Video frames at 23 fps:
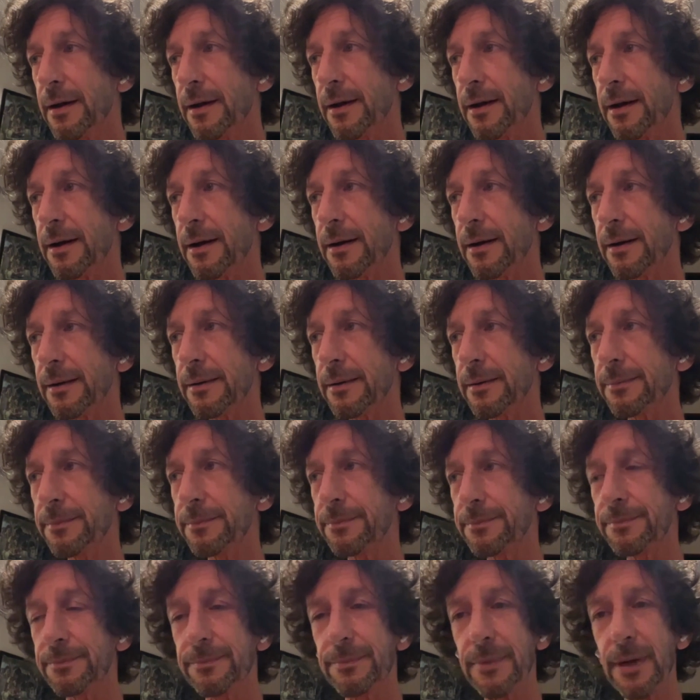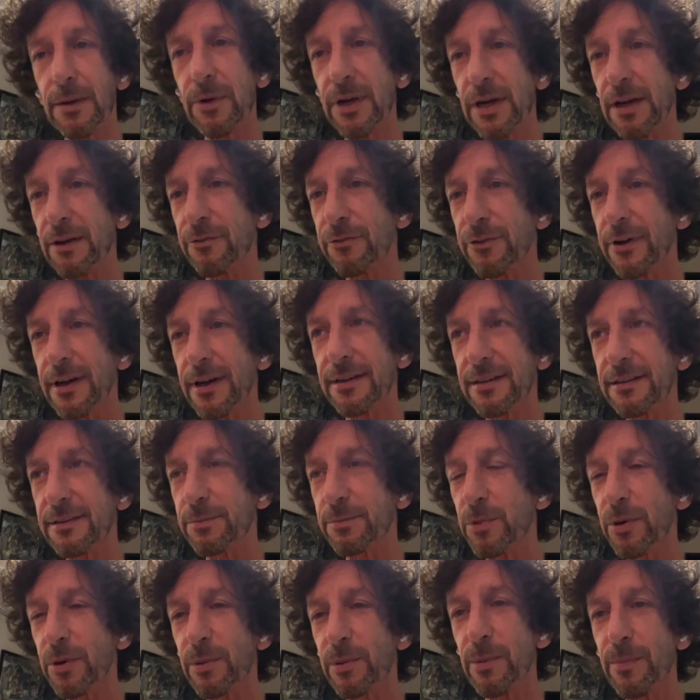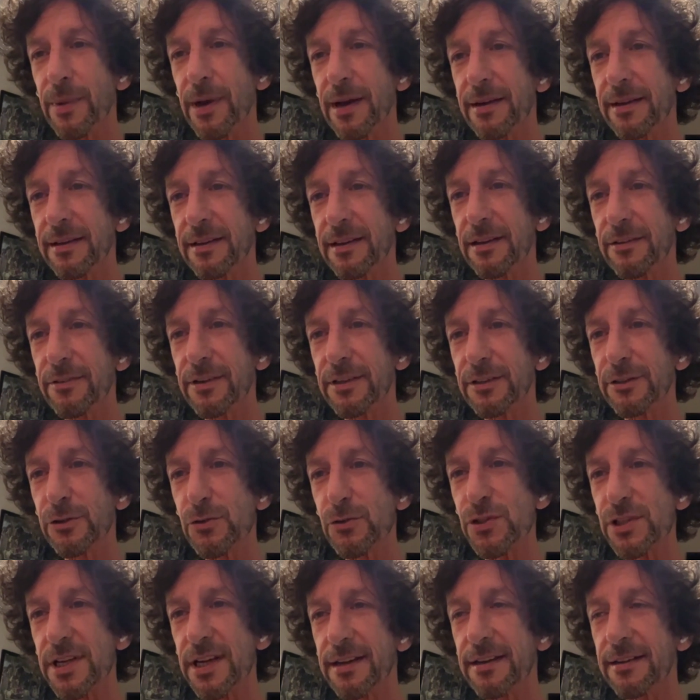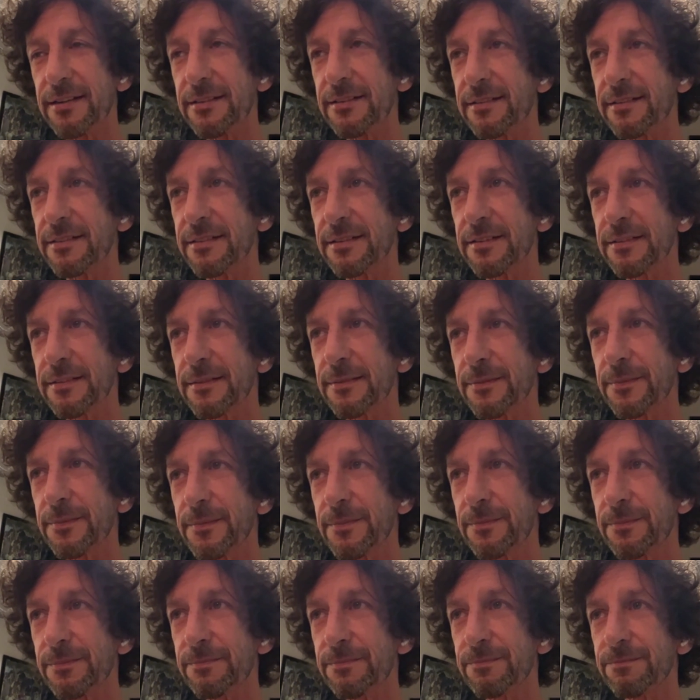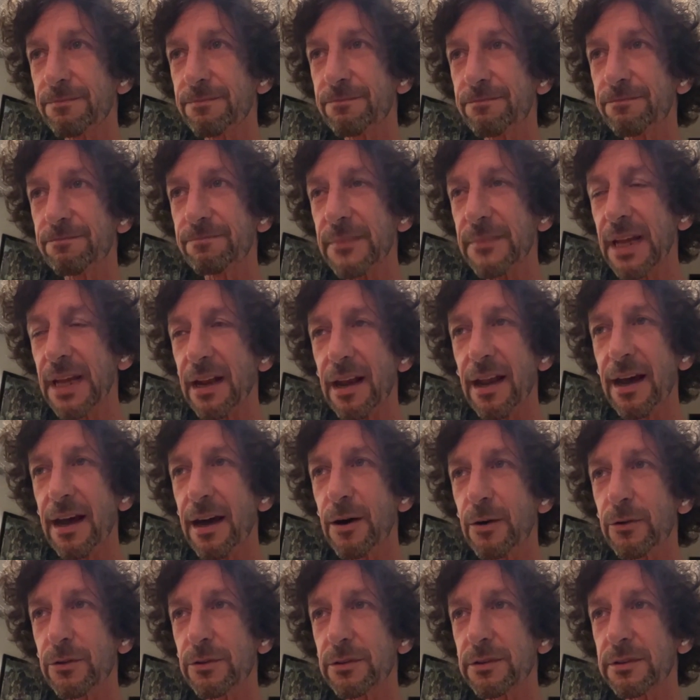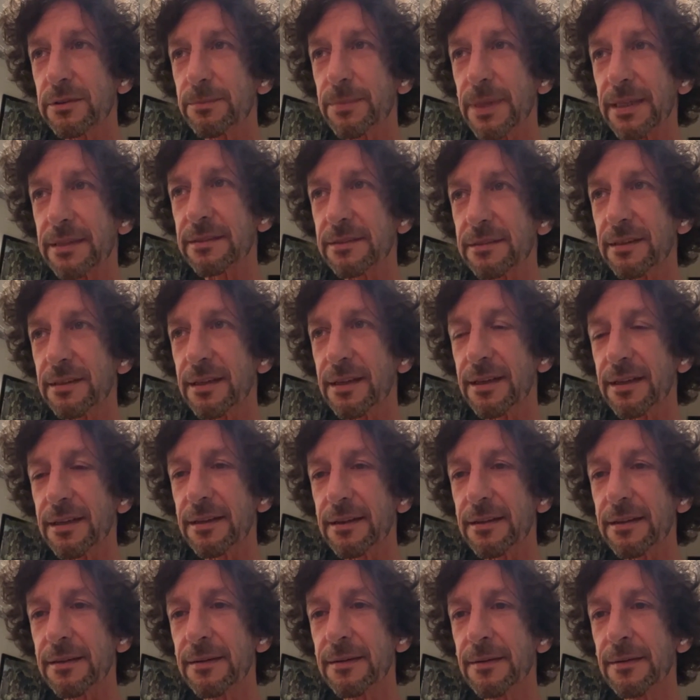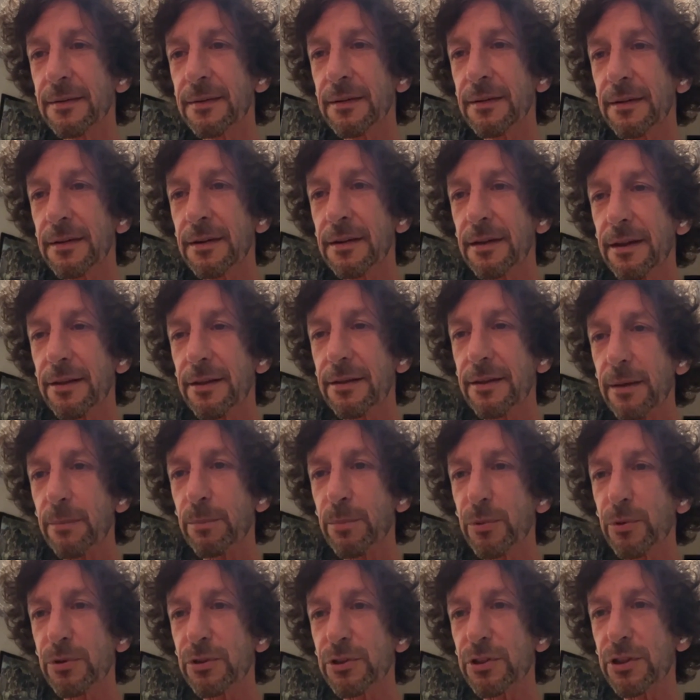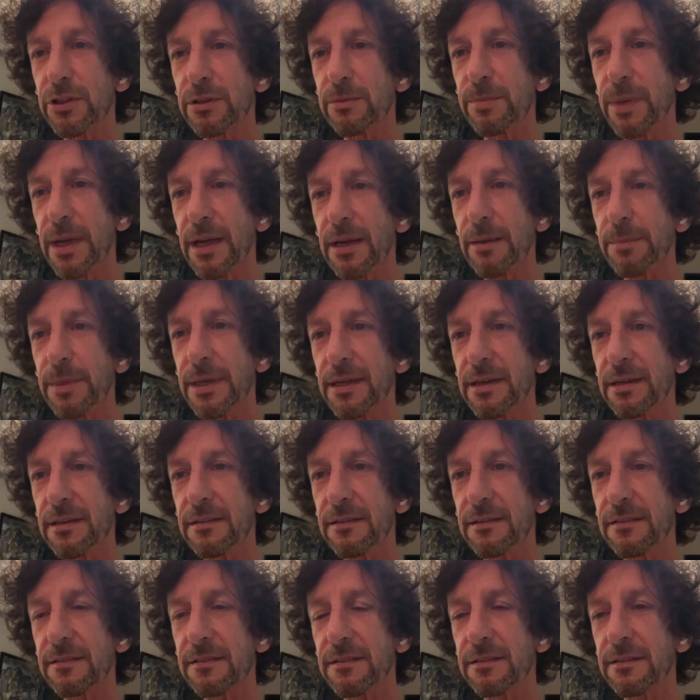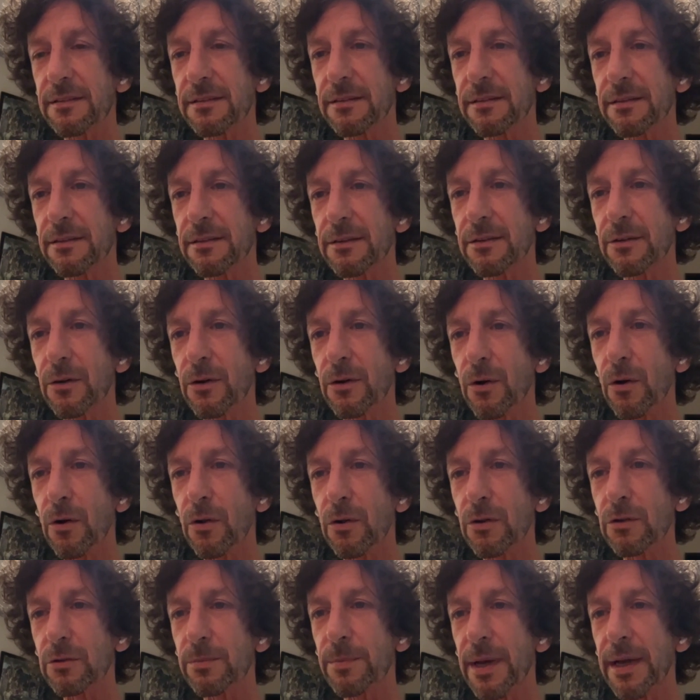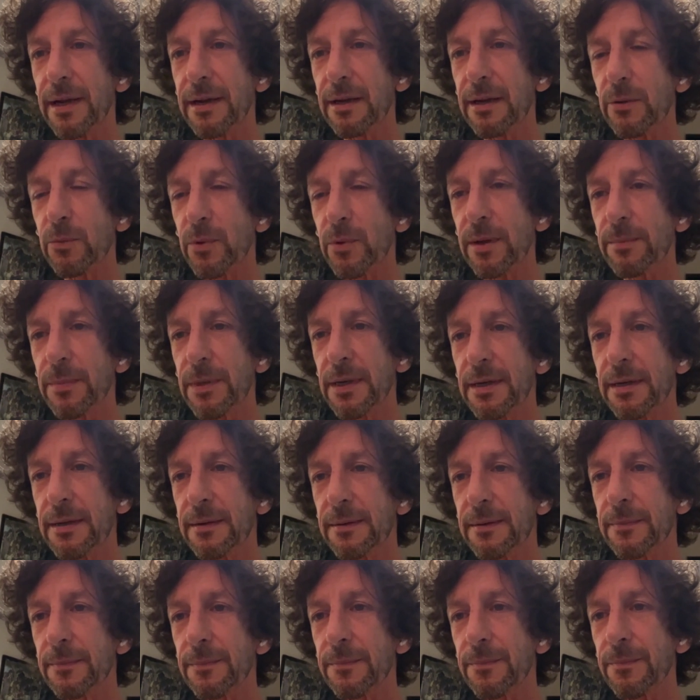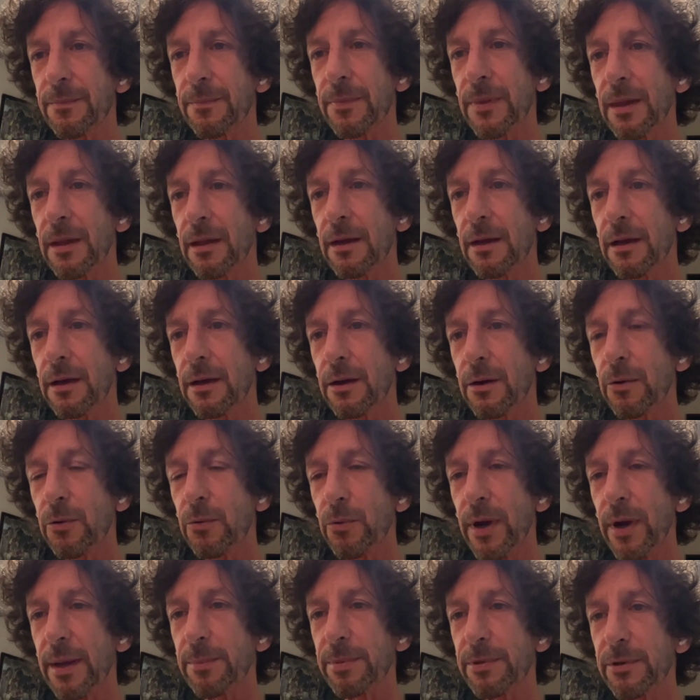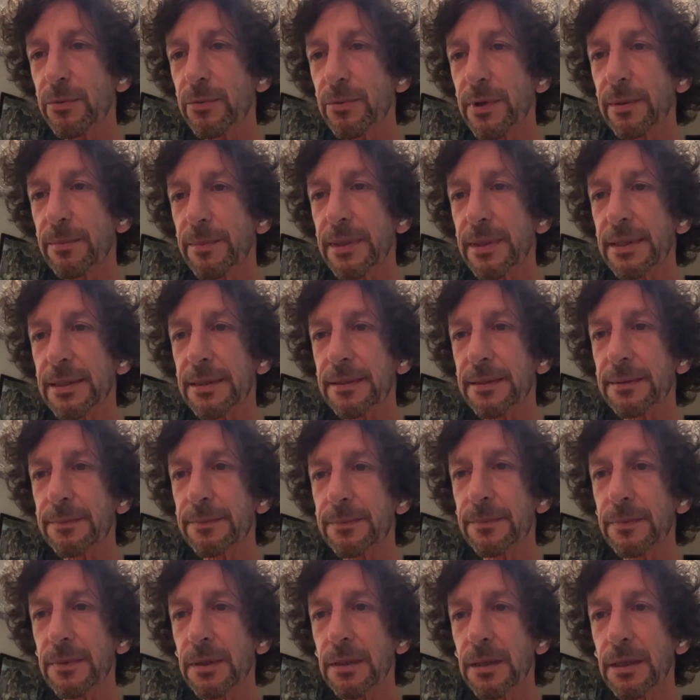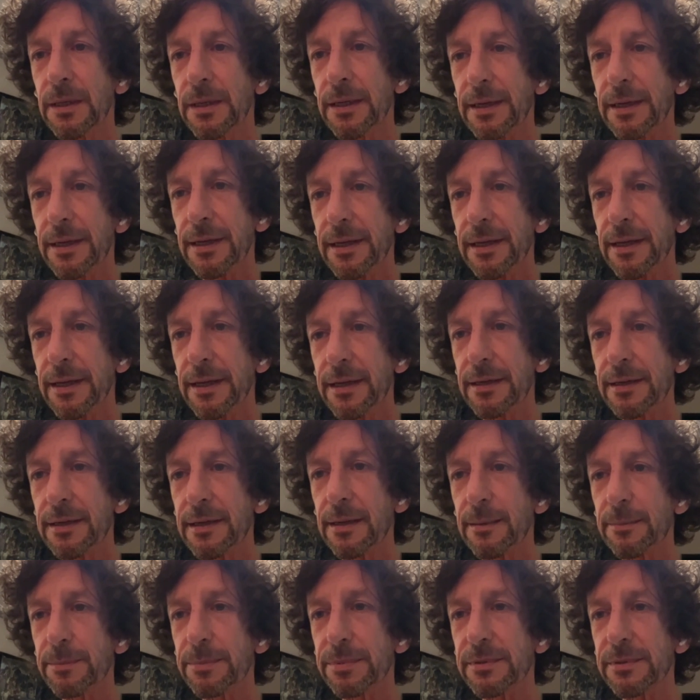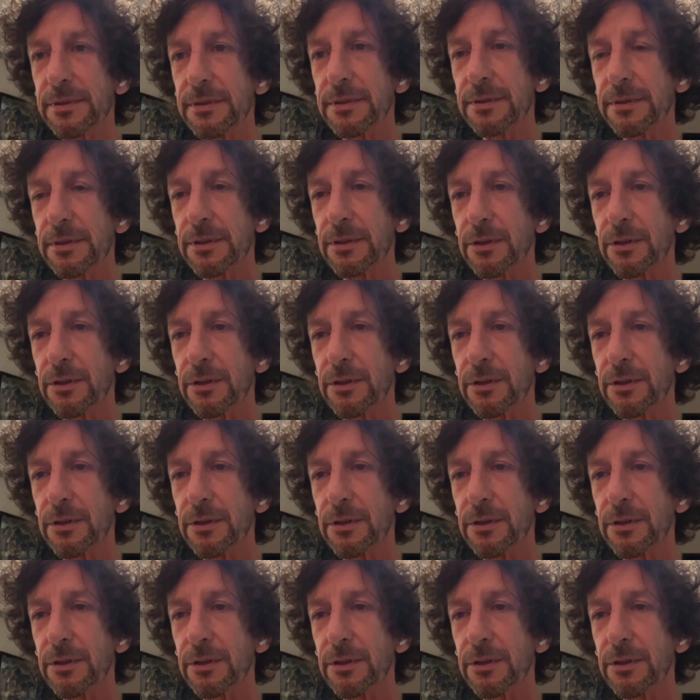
I really find it problematic even to say it aloud, but they butchered babies, old men and women, raped women, kidnapped,